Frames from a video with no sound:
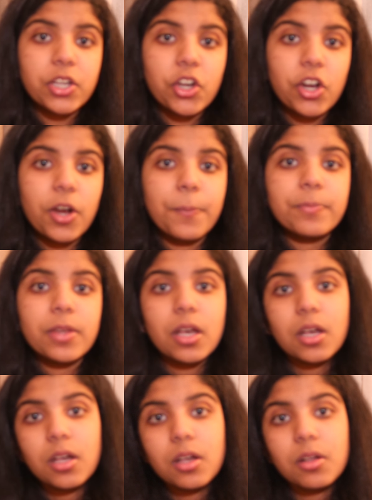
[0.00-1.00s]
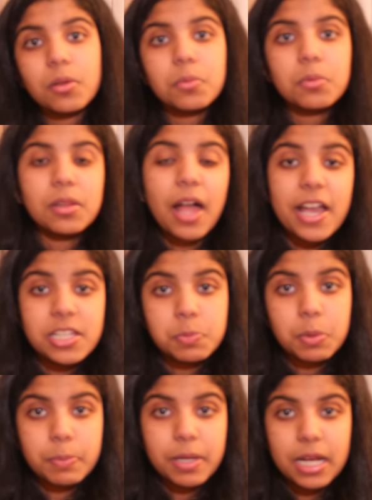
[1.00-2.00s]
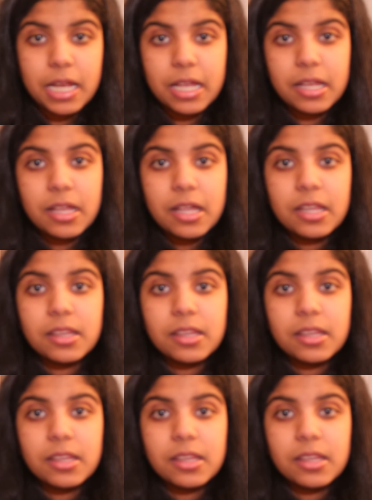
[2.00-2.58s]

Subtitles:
your lines per minute,